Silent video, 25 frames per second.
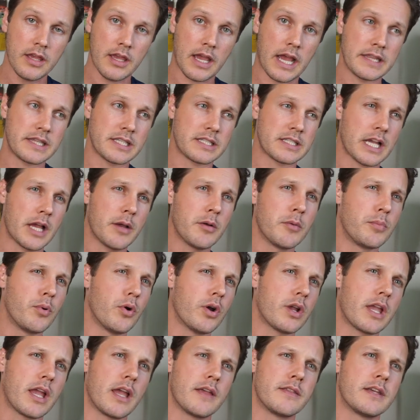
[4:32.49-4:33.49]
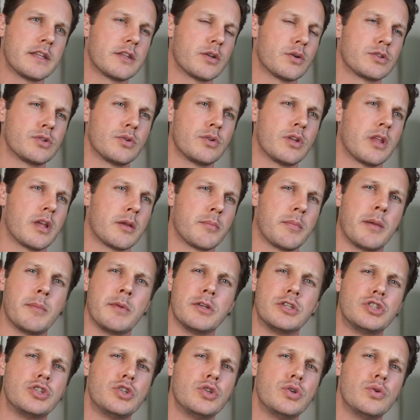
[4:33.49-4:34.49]
At the time of booking, I think there was only like
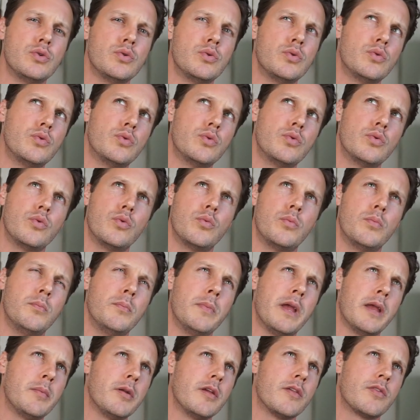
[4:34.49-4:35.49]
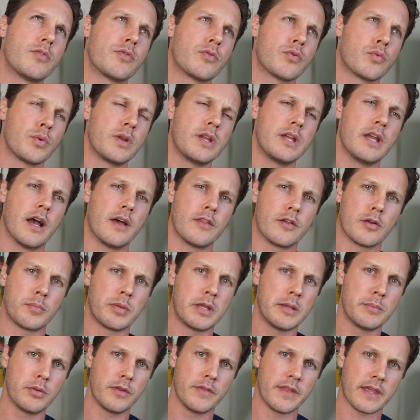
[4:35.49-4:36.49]
maybe two, maybe three other
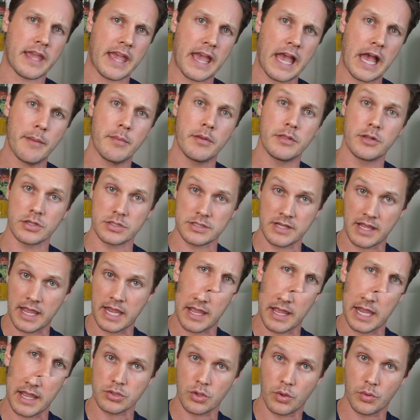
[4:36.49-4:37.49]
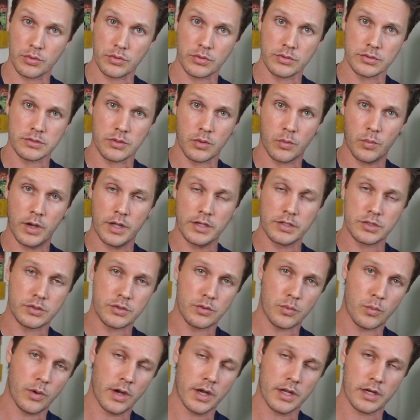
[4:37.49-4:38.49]
people in the cabin. There's eight total, so one,
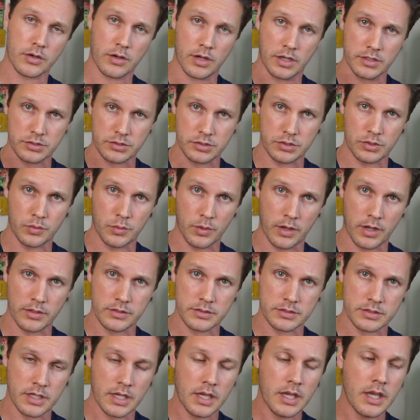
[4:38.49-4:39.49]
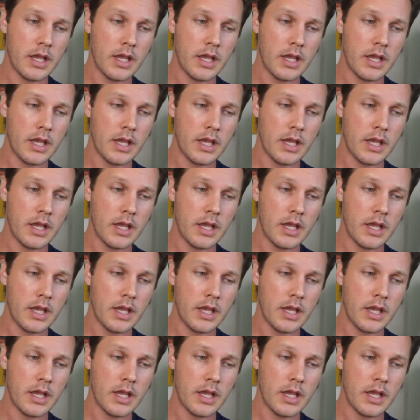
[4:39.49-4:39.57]
two, one across two rows.